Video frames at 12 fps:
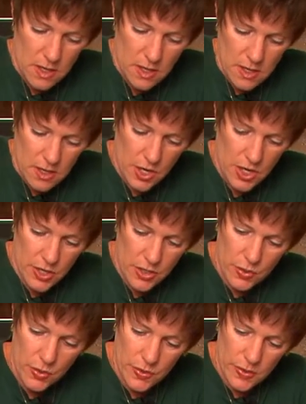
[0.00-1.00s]
And
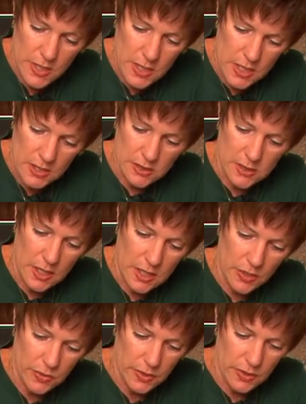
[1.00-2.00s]
not only is
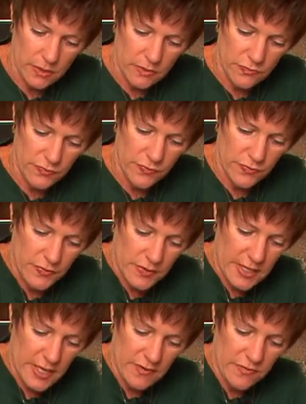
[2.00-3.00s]
that going to
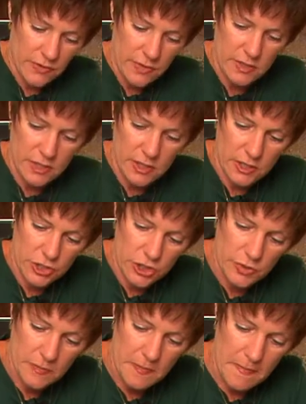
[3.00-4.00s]
flavor the
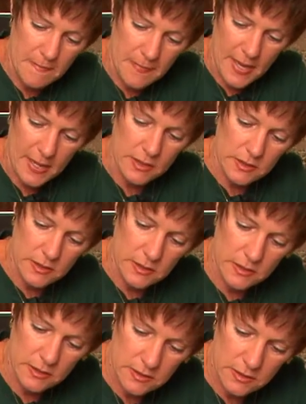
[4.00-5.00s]
dish,
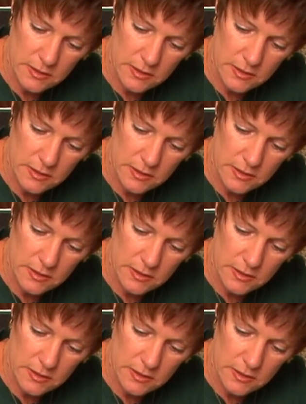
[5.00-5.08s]
but